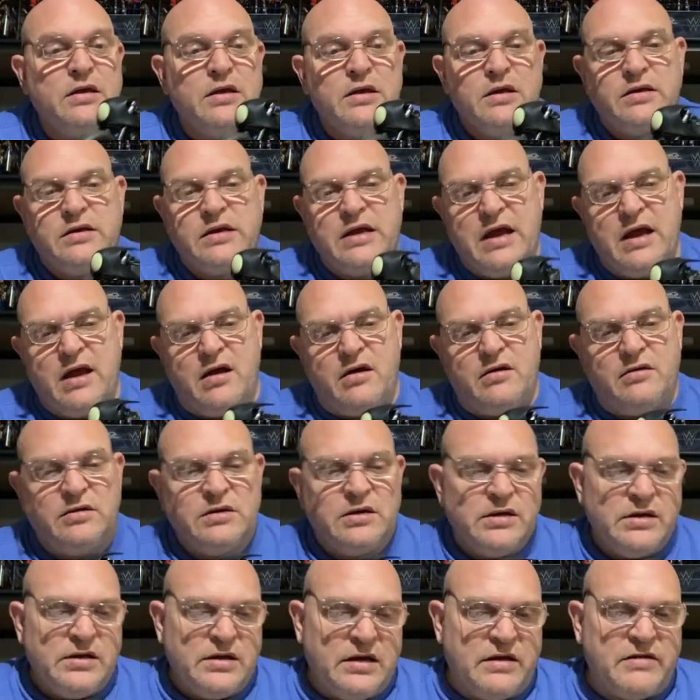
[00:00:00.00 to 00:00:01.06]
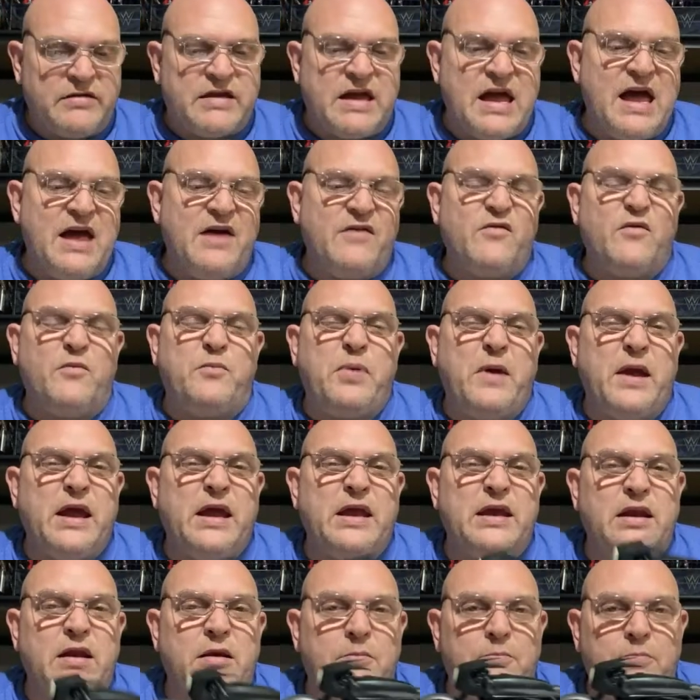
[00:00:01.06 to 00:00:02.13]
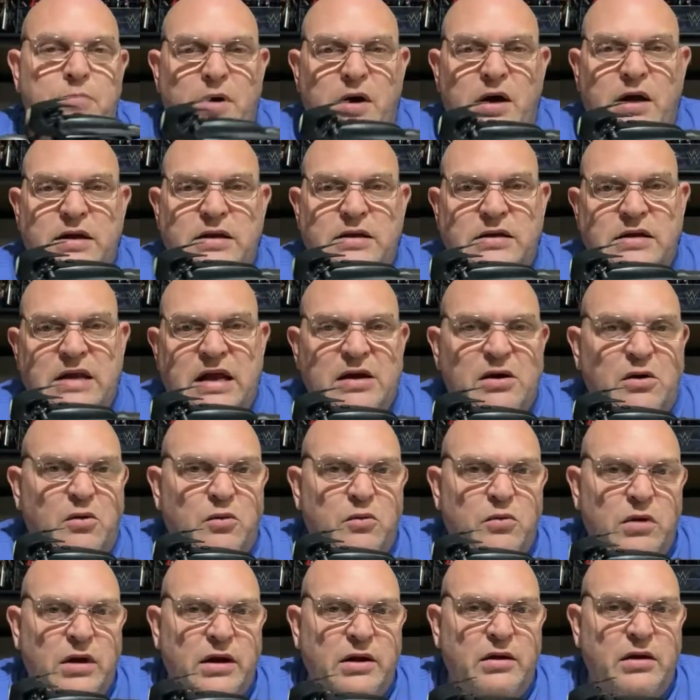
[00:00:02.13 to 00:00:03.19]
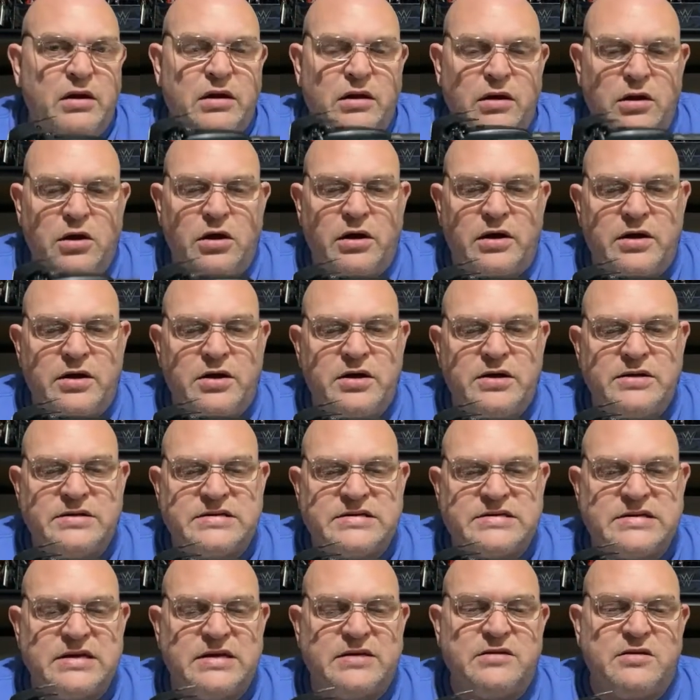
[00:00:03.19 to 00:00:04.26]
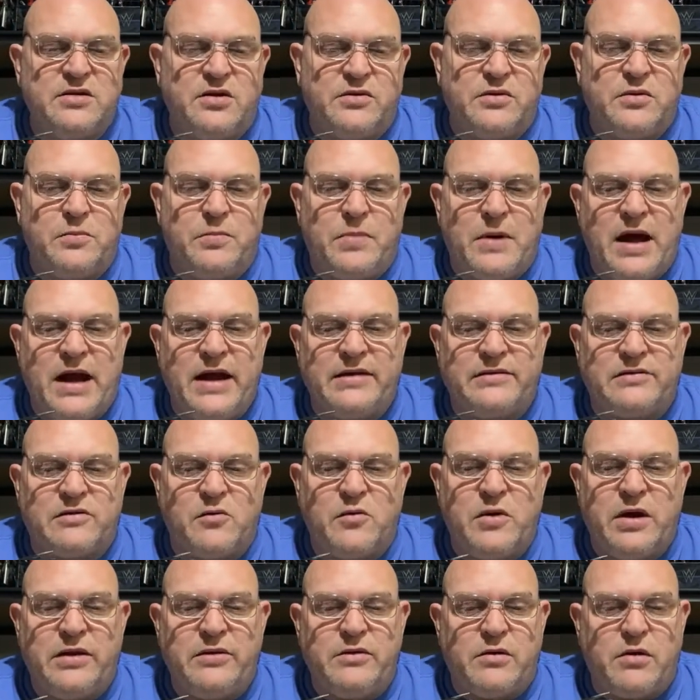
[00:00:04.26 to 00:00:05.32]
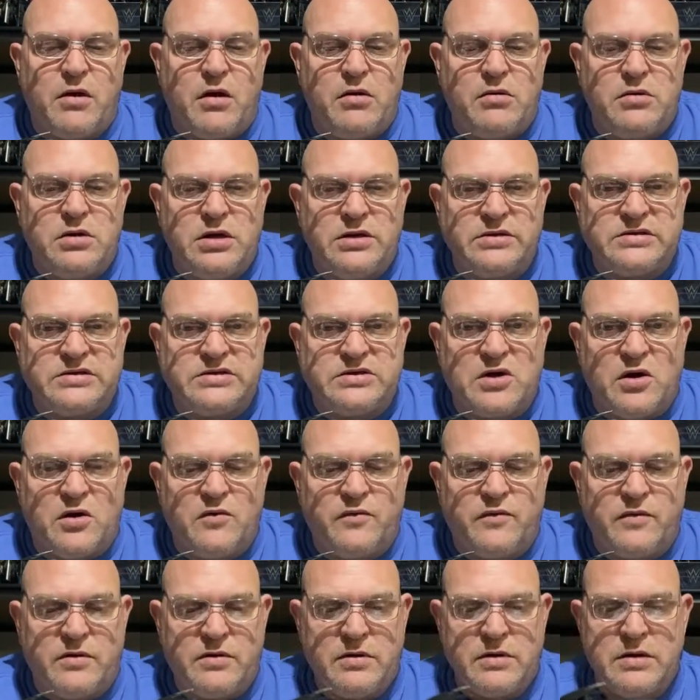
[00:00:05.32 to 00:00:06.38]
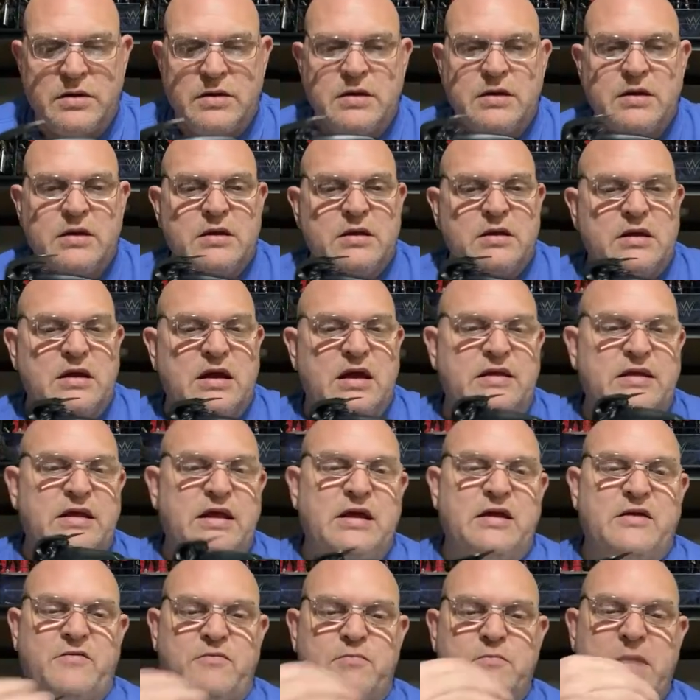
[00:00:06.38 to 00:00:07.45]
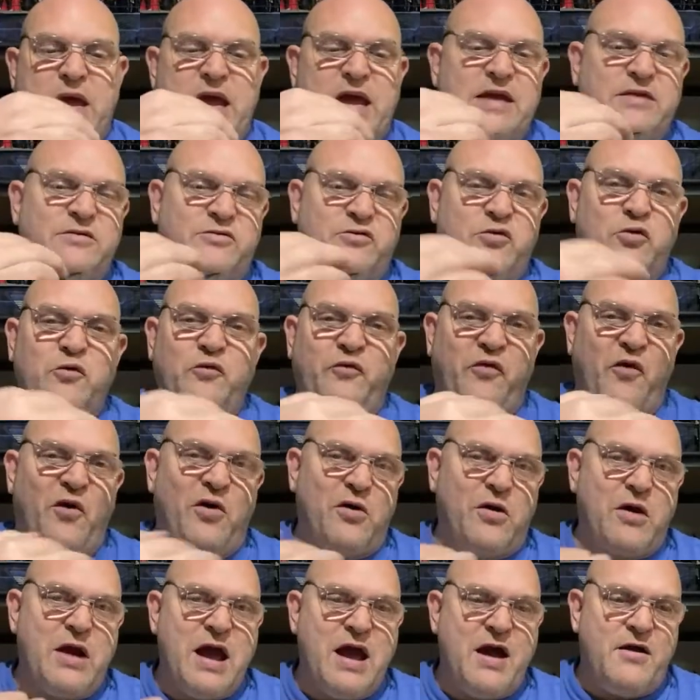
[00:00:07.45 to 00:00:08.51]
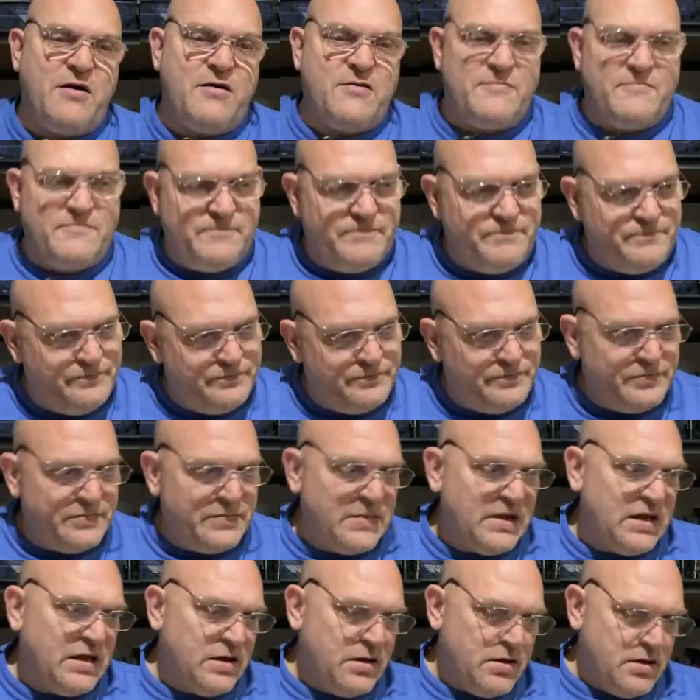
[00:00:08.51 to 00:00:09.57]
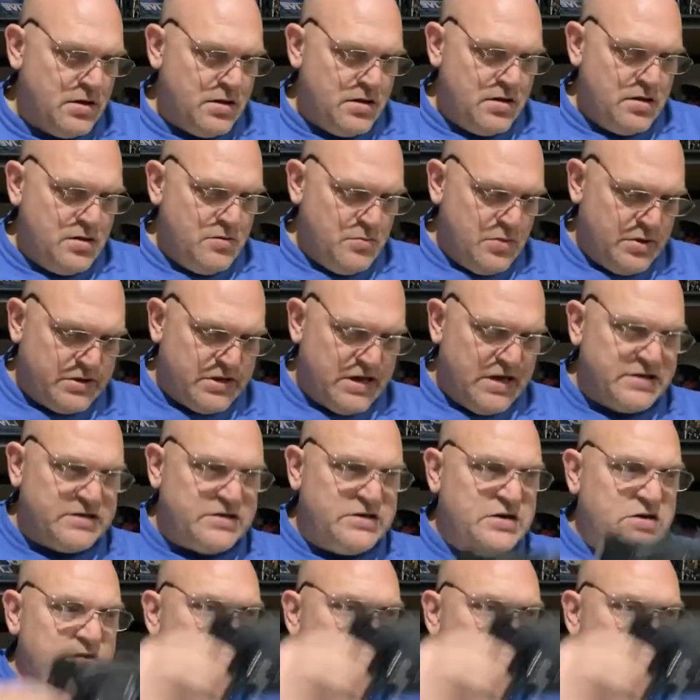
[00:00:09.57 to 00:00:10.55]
Now, it's kind of a pain in the butt, and they don't really look good sitting on the bike the way they're all hunched over. I think it's made too far out, but that's just